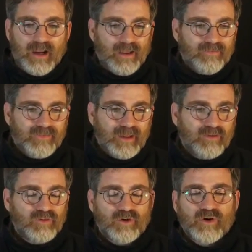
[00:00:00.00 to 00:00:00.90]
and
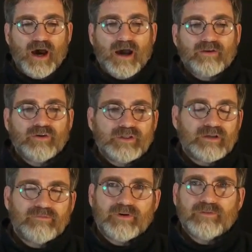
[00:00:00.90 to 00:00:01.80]
things are not
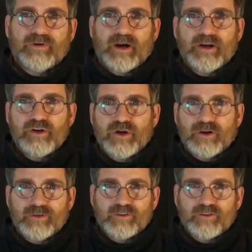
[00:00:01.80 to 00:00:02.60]
looking very good.